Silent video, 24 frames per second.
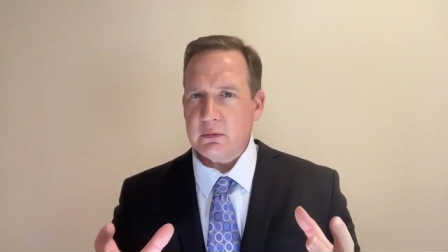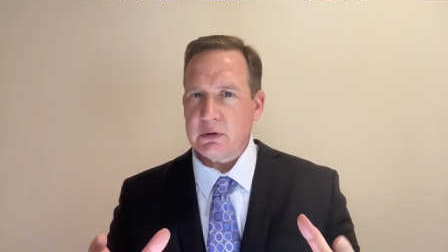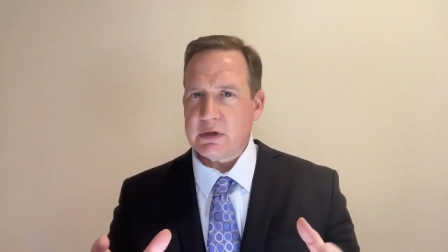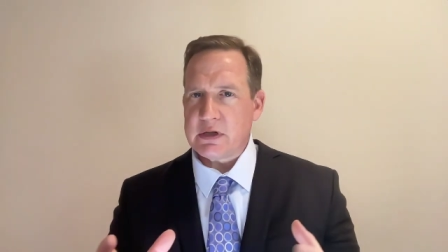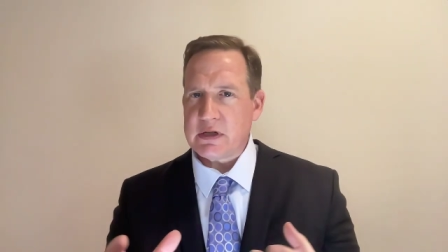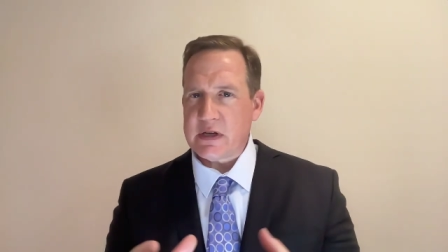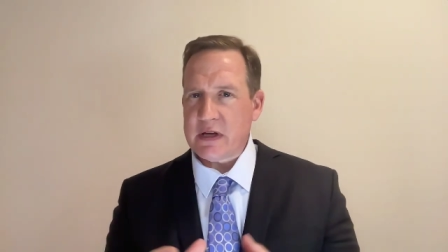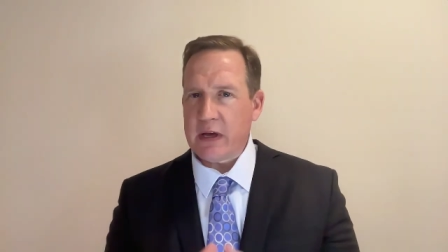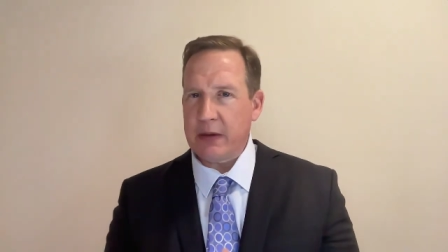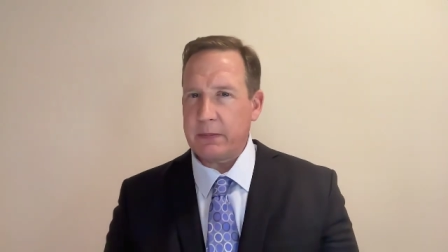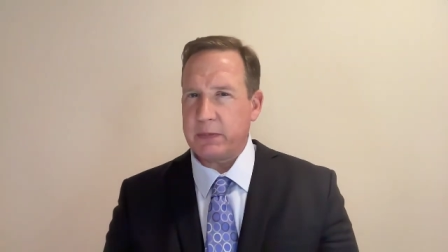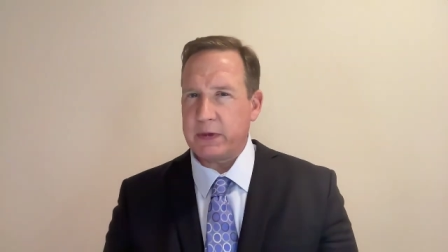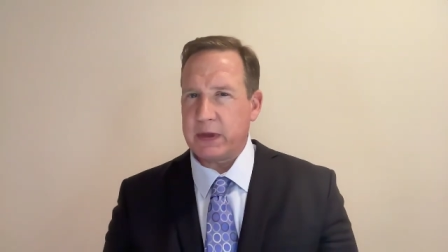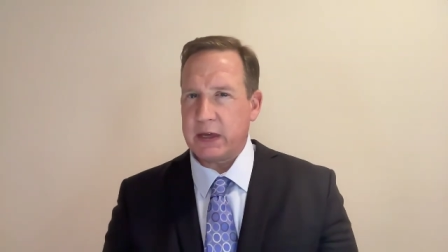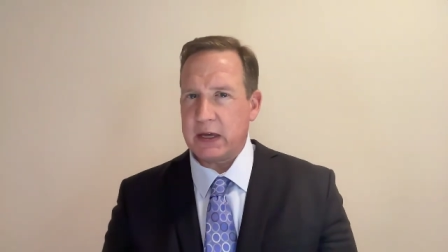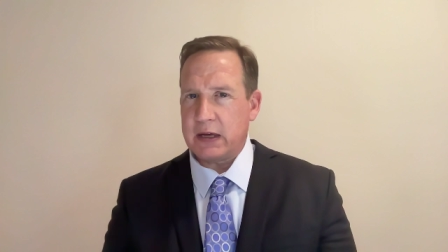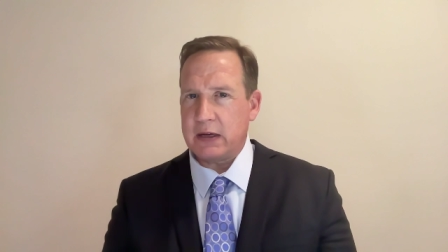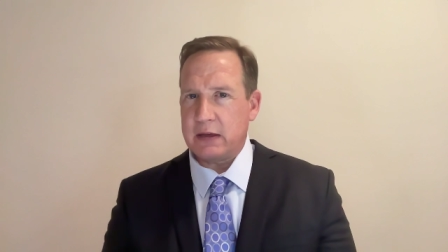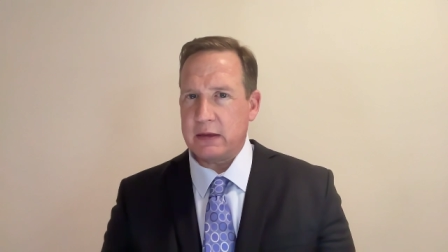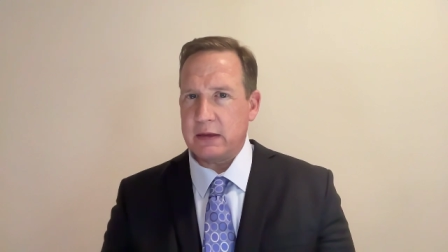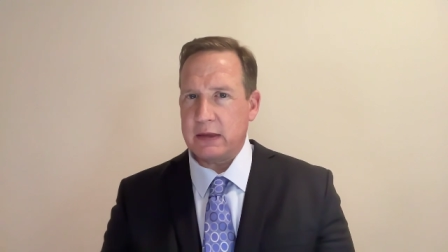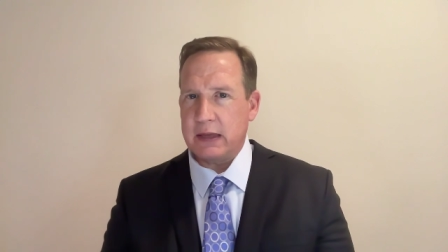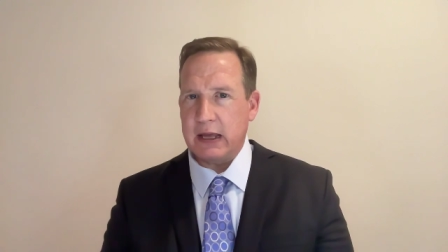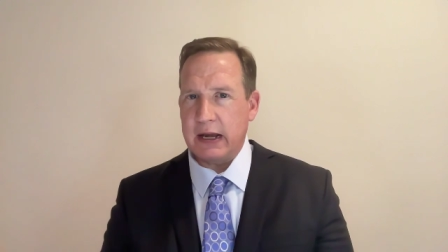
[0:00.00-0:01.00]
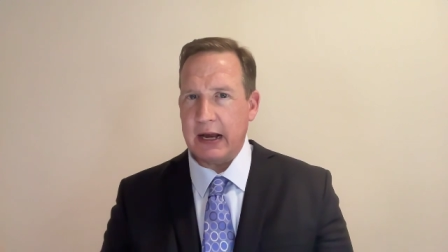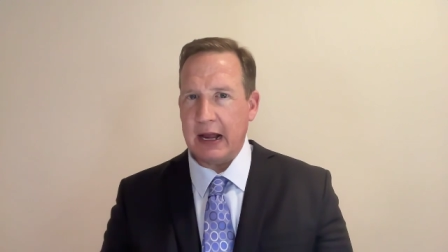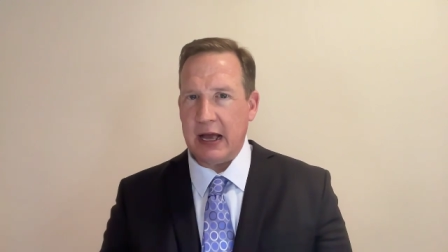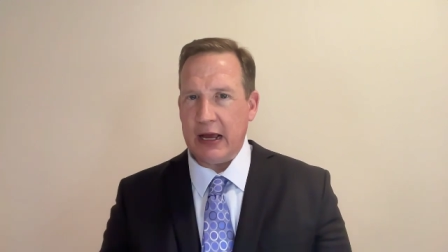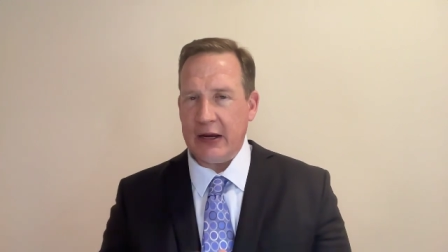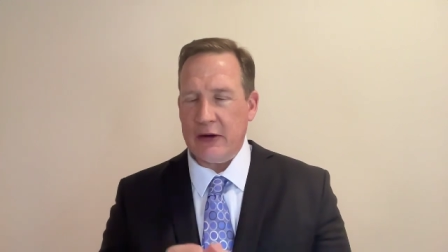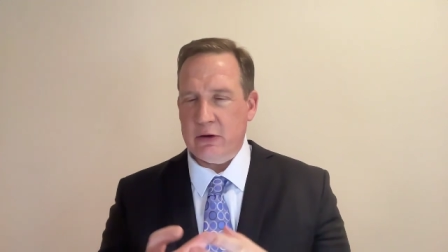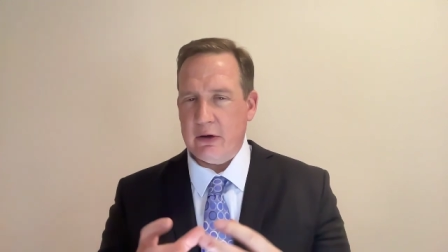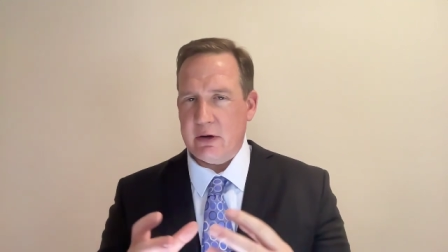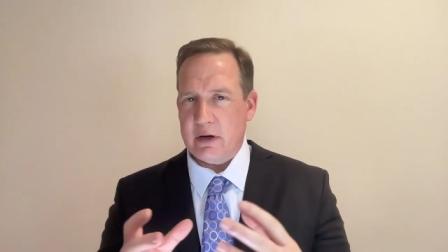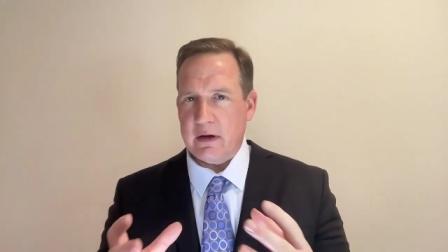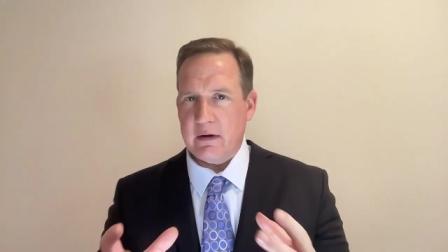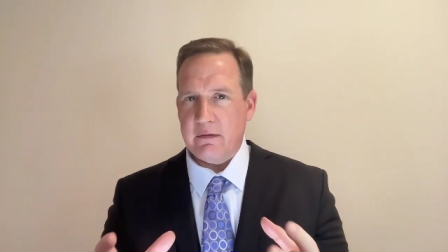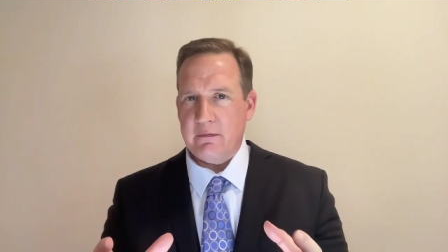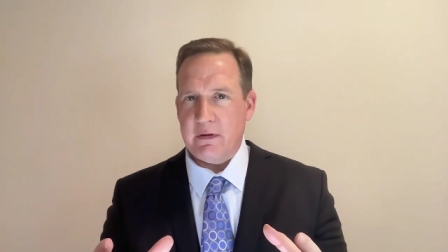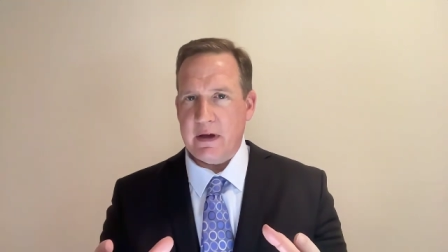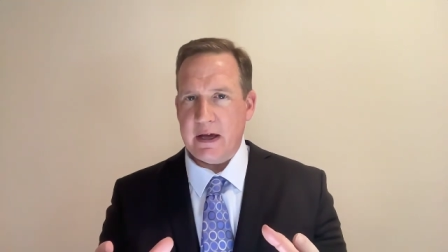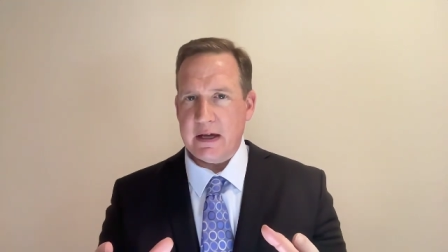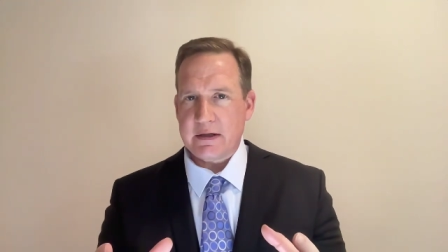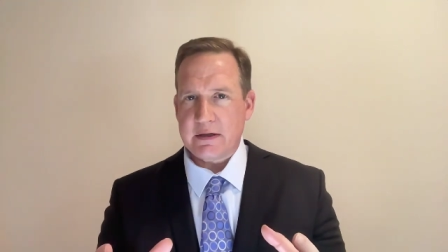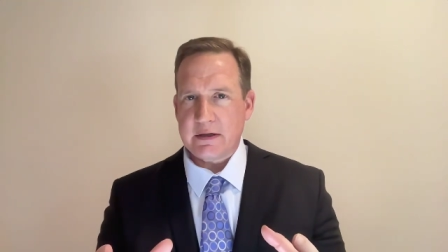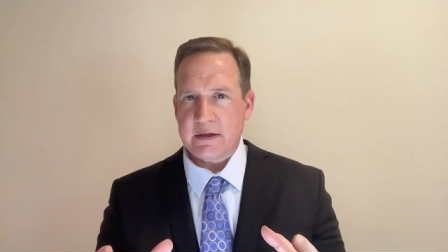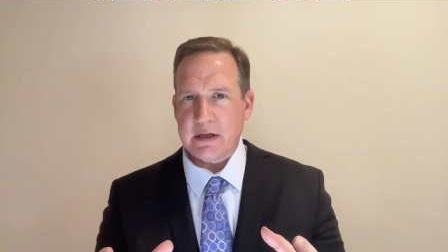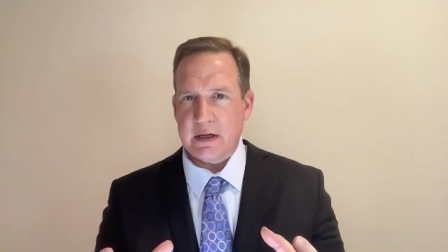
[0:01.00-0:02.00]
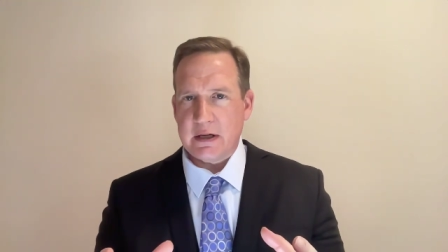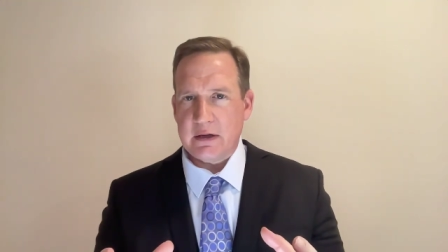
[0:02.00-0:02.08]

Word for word: was something that I could invest